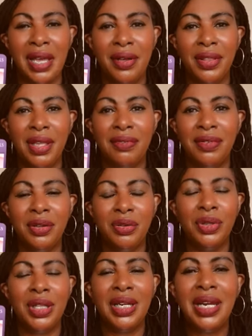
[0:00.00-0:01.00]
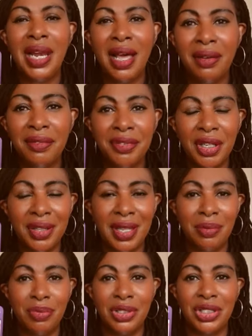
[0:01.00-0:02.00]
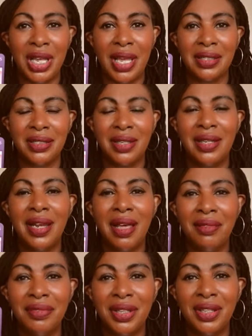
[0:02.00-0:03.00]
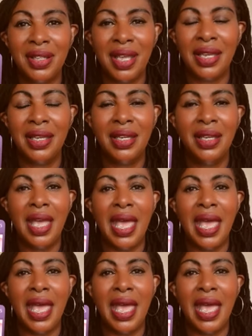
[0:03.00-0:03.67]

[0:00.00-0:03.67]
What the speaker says: how they feel, or the love that they project, the love that they